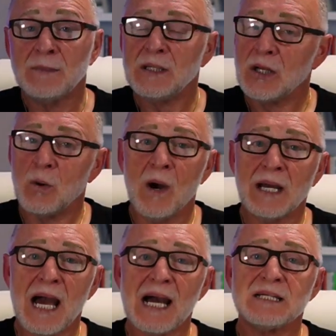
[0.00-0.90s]
You know
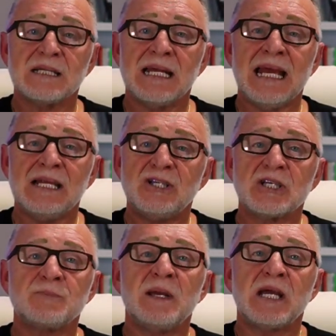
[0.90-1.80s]
what, guys? It
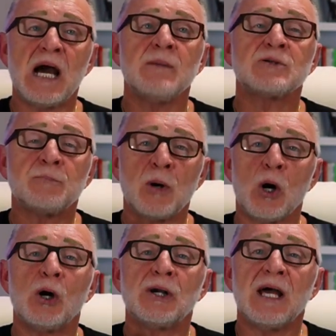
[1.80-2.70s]
just becomes a
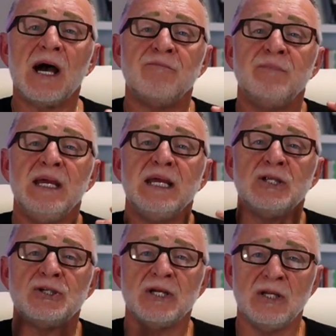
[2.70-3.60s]
part of
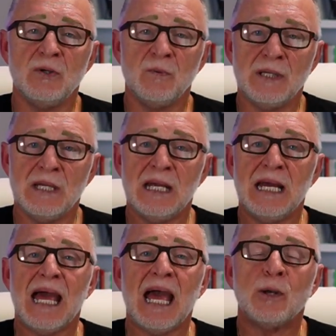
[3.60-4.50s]
being genuine
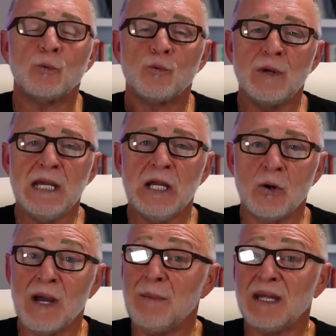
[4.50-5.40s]
and
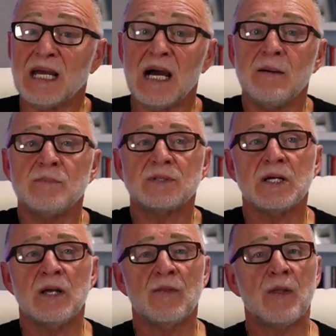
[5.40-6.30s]
real. It becomes
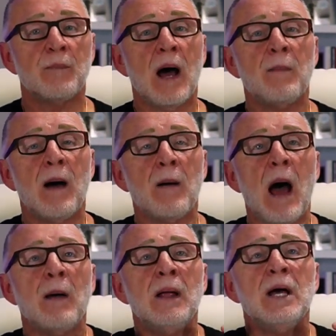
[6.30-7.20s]
the, a,
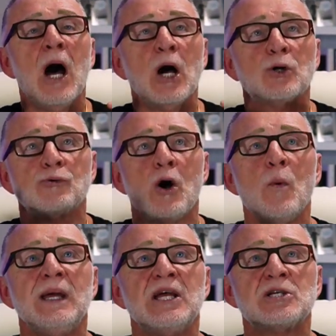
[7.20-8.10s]
a, a
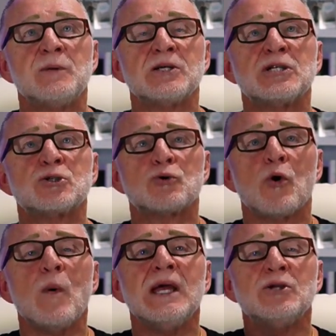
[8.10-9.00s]
growing experience. It's
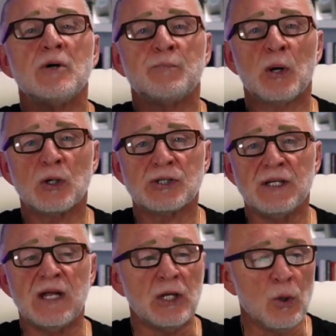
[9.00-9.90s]
growing into a
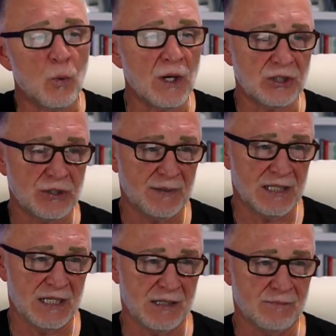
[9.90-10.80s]
person that you want to
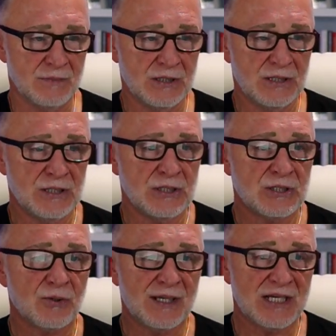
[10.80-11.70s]
become.
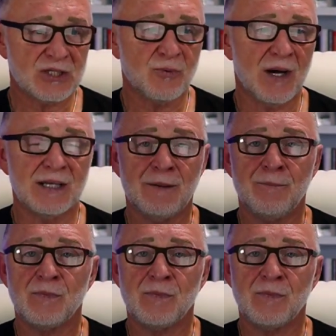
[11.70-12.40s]
So guess what?